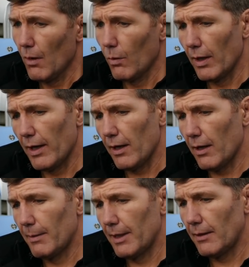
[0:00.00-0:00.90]
Well,
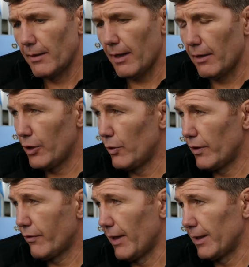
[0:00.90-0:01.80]
I mean, they're a
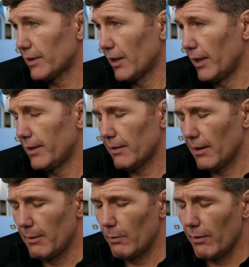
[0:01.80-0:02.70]
hugely threatening side.
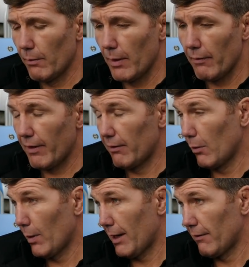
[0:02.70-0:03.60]
I mean, we're very
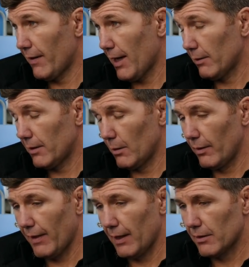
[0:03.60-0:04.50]
aware of that. You know,
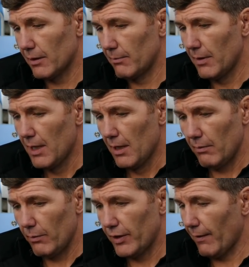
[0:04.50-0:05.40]
we've had some
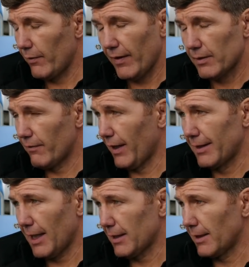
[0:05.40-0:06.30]

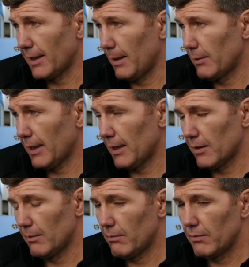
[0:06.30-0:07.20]
fantastic games against
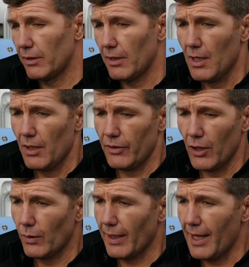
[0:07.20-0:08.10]
them.
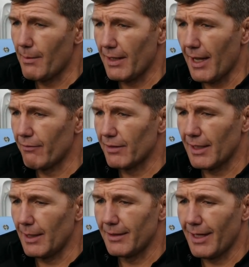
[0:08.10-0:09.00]
No game's ever a
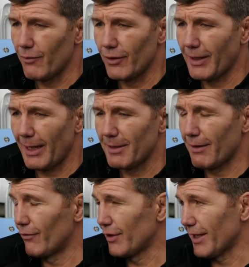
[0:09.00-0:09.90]

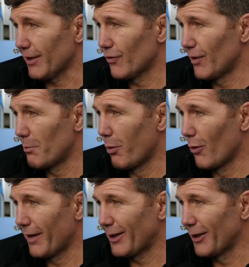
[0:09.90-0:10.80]
6-3
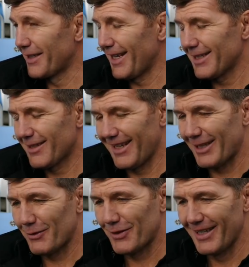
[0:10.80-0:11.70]
boring contest,
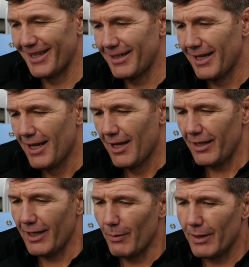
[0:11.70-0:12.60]
that's for certain.
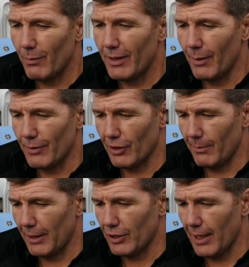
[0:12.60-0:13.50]
You know, we know it's going to
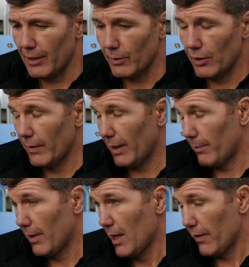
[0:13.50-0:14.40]
be a challenge. We know they're
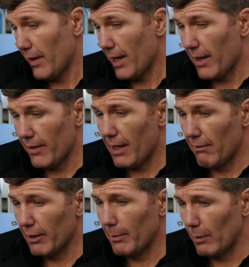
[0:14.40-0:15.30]

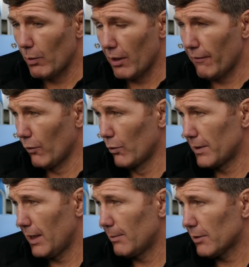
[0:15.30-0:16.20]
a little bit one of the form
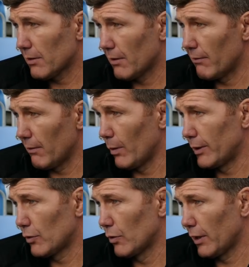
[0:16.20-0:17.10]
teams when
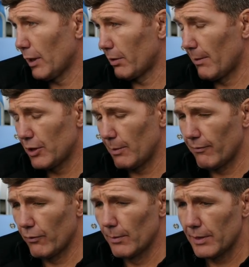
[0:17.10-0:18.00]
you look at Premiership
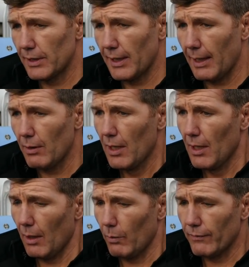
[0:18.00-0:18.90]
performances now,
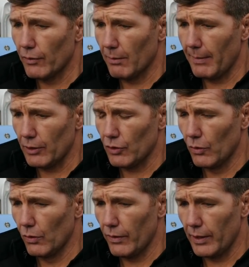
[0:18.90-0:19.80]
and we've got to make
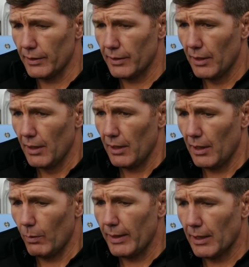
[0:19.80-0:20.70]
sure that, you
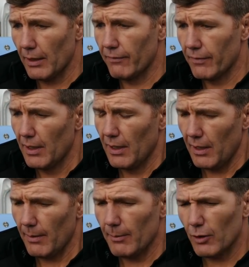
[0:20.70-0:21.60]
know, we kind of,
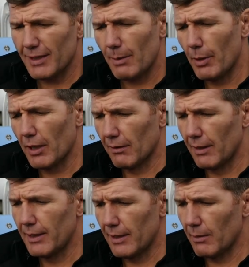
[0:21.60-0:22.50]
I'm not going to say buck our
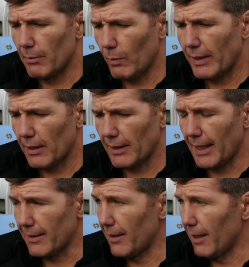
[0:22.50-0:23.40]
ideas up, but we kind of
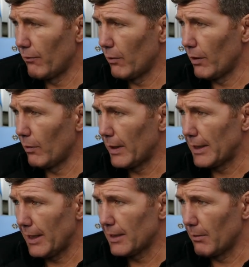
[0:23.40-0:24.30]
get to the level that we
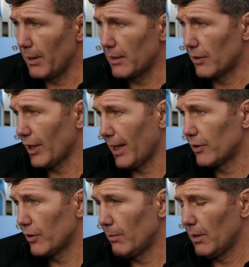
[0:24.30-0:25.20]
need to be to
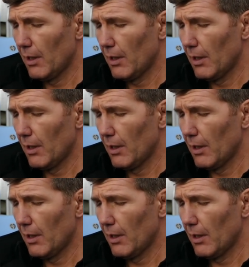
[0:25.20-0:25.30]
challenge them.